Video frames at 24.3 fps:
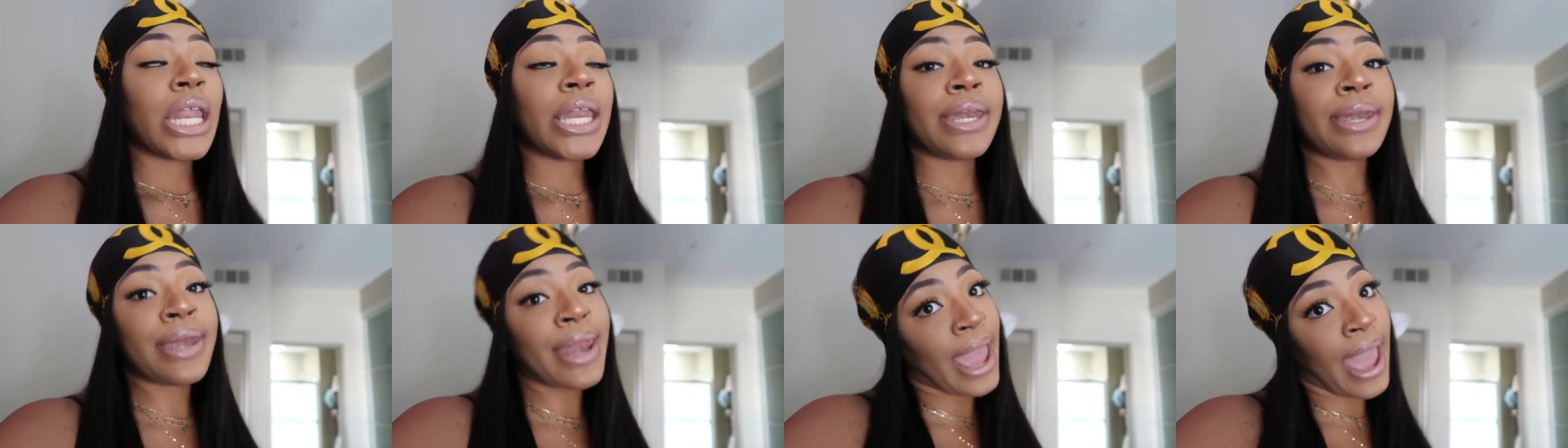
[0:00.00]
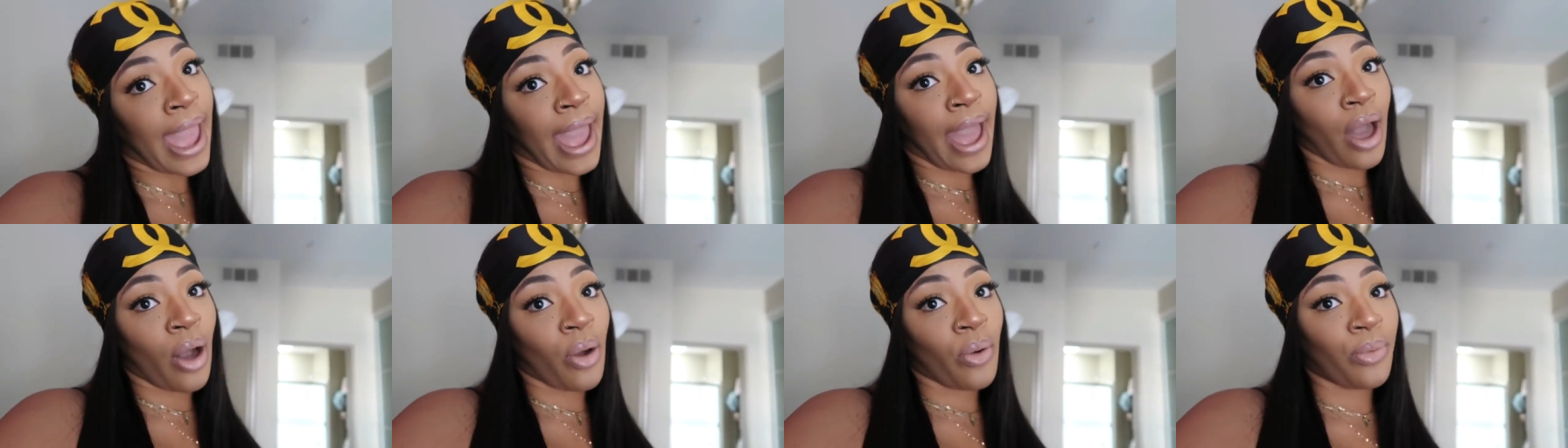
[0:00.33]

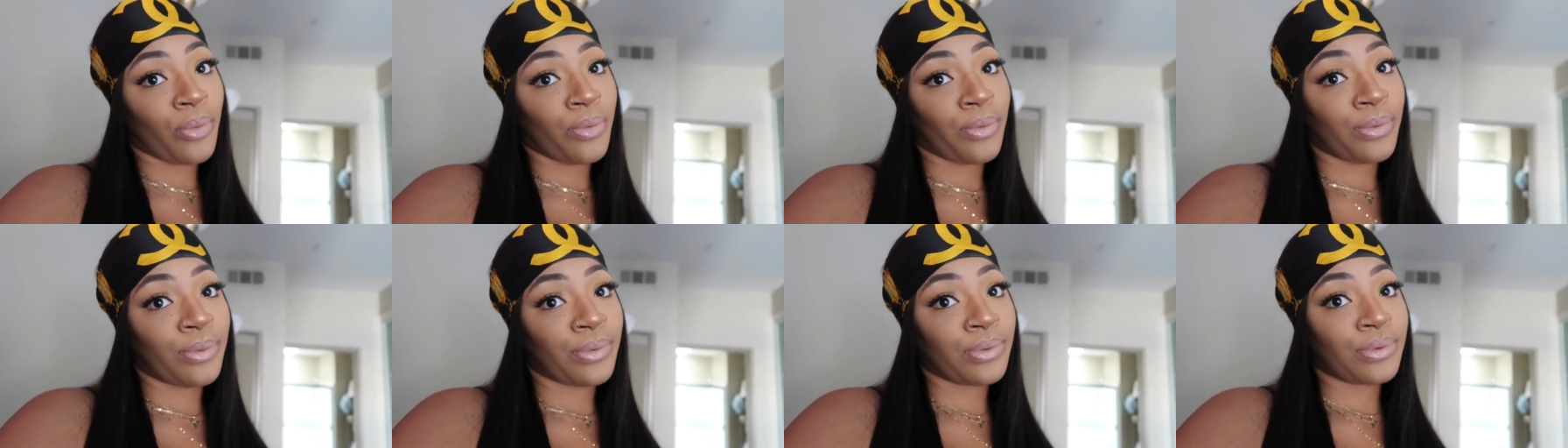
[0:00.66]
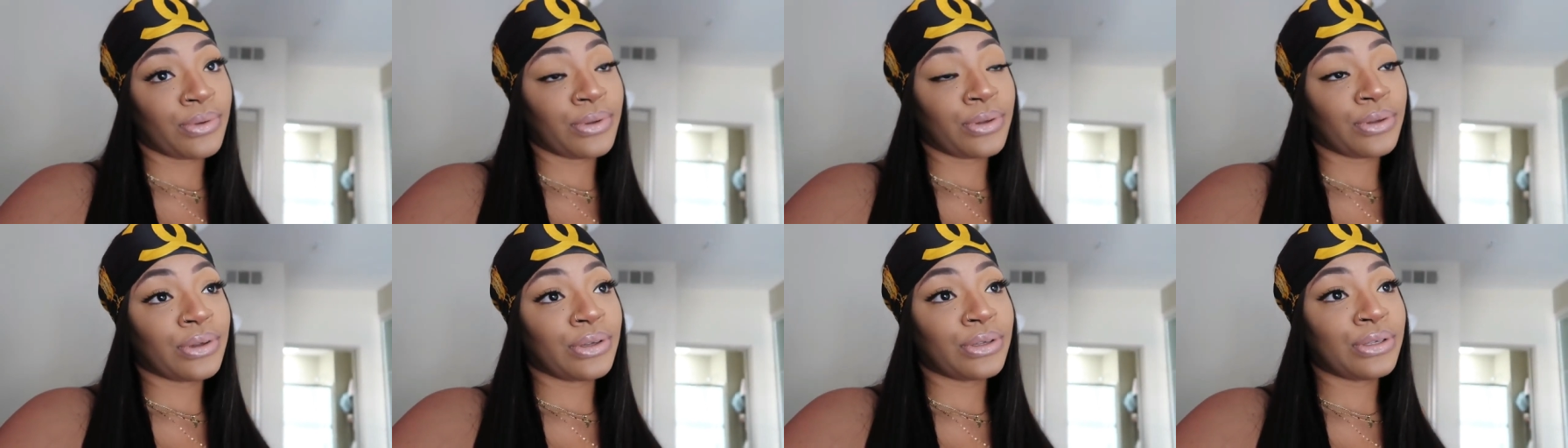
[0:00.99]
Now,
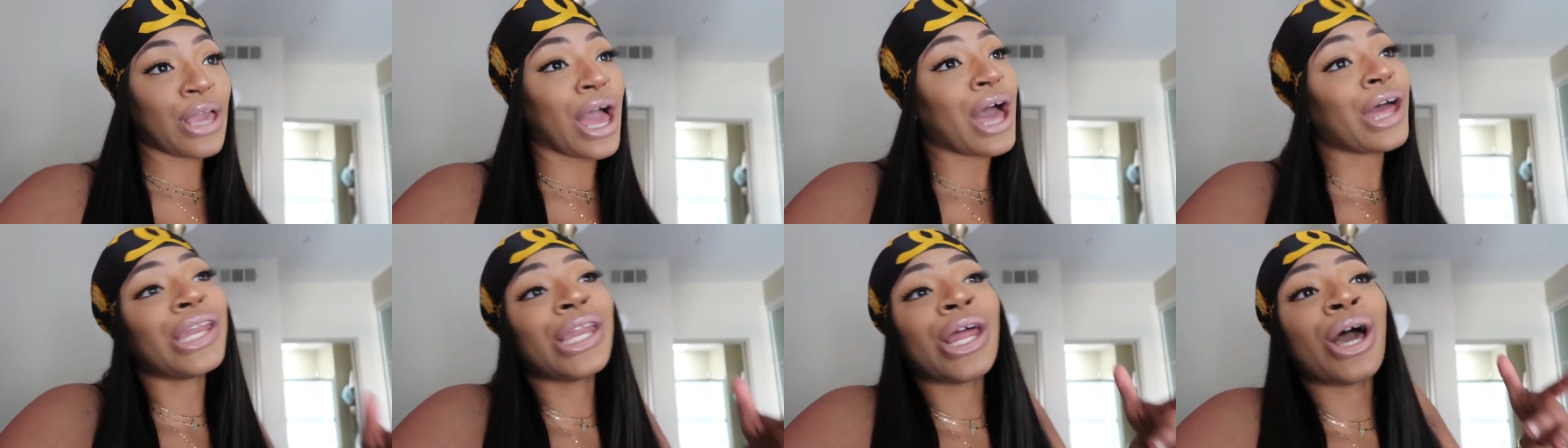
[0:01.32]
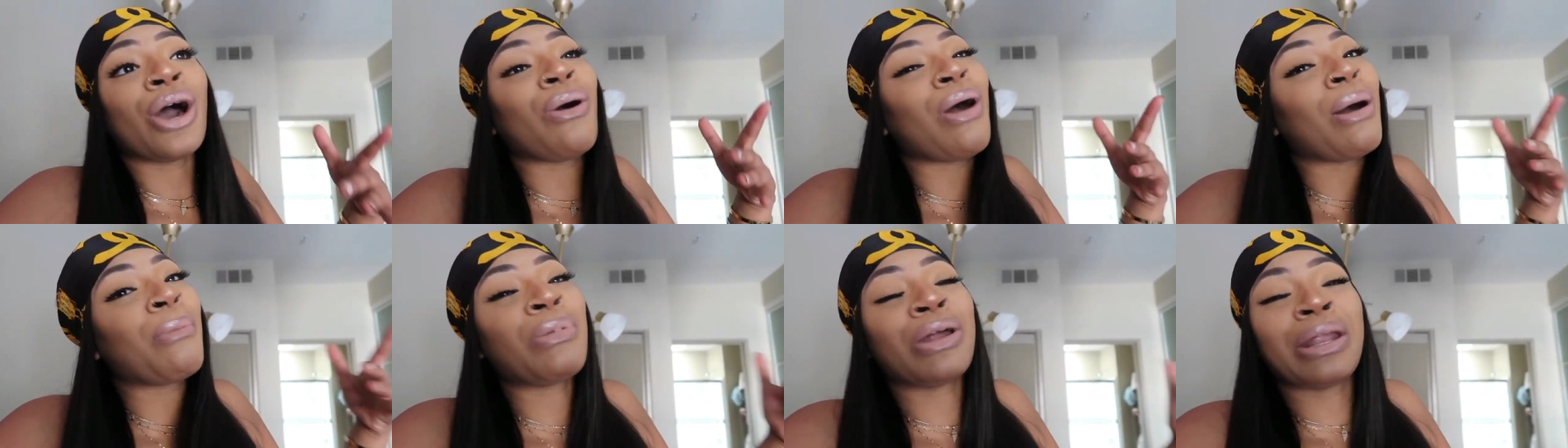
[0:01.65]
y'all
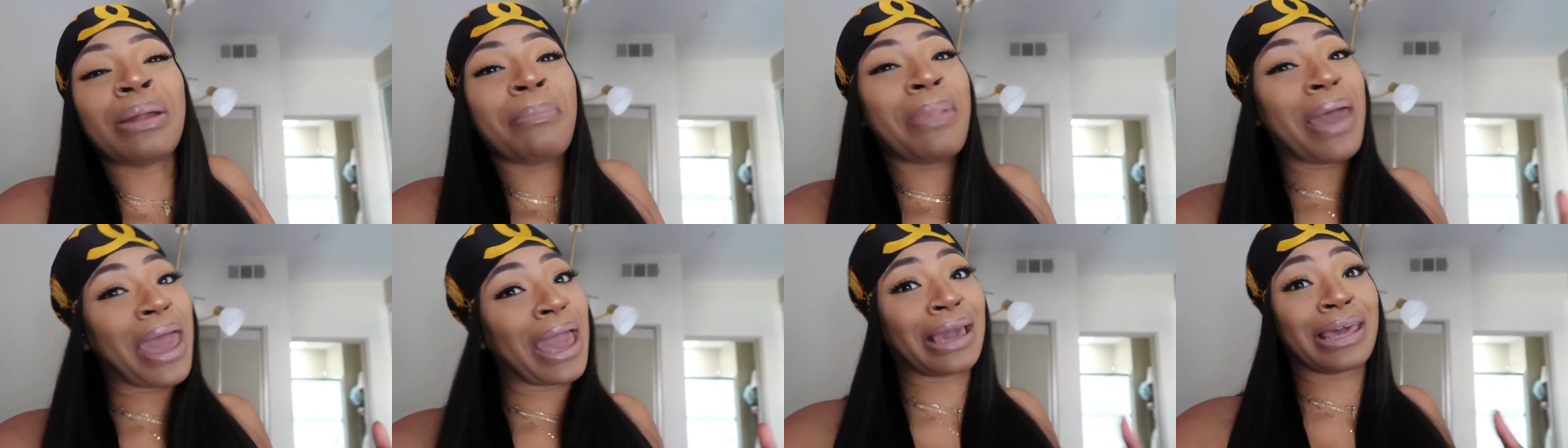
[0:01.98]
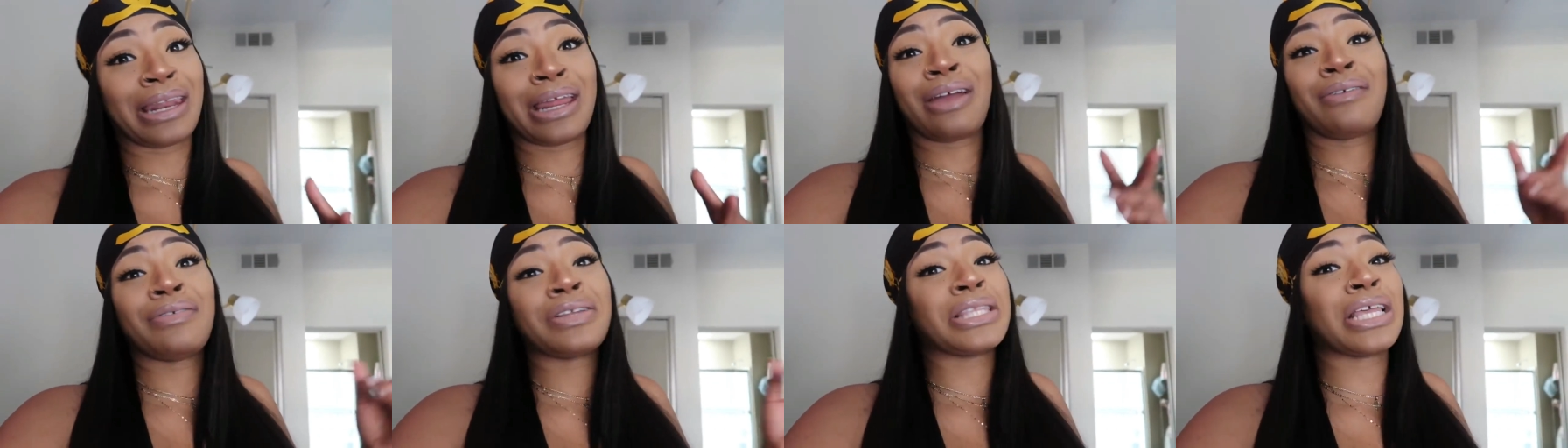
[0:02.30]
know I'm on the
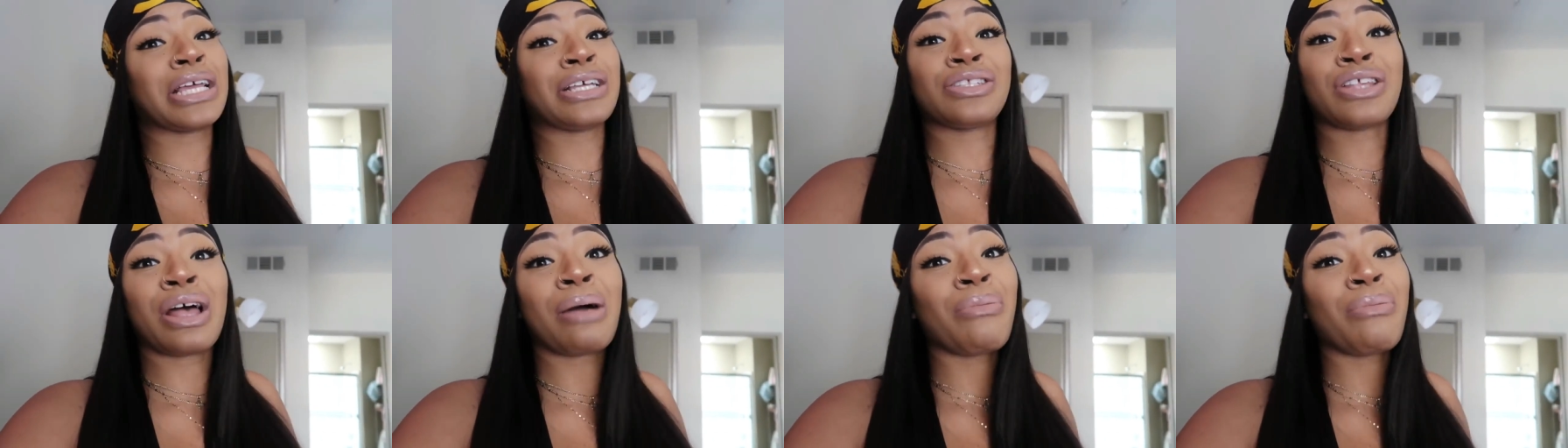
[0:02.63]
back and everything.